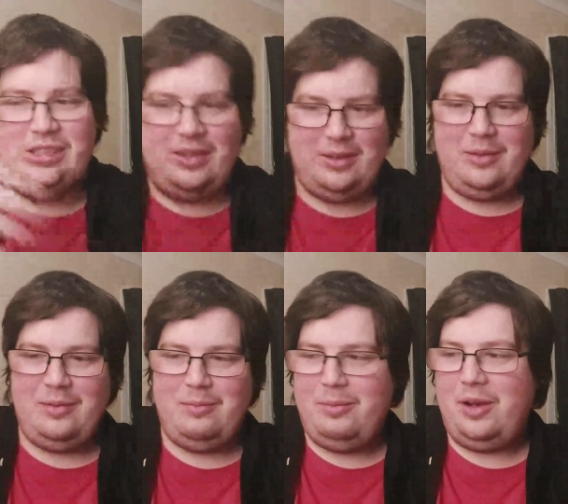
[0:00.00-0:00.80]

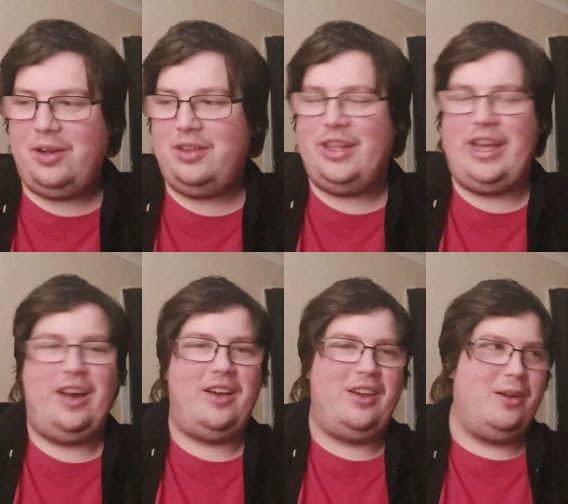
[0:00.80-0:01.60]
mold, and all your
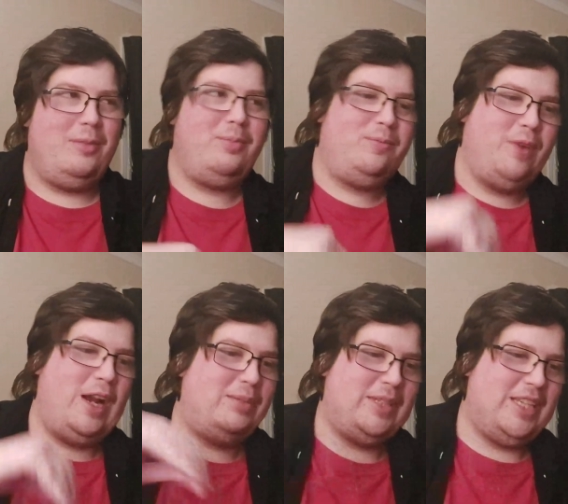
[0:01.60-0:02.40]
prized
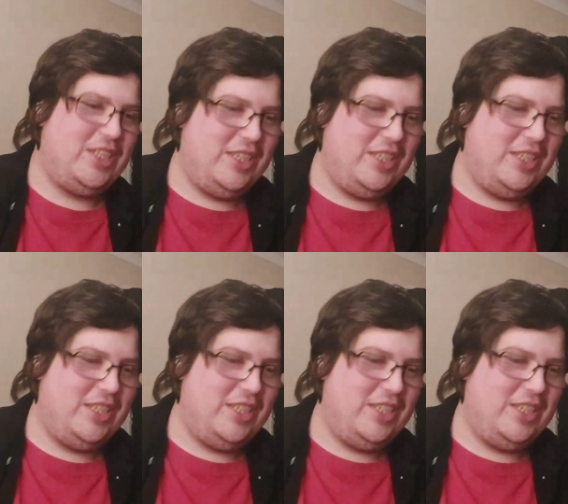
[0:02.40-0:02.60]
possessions are going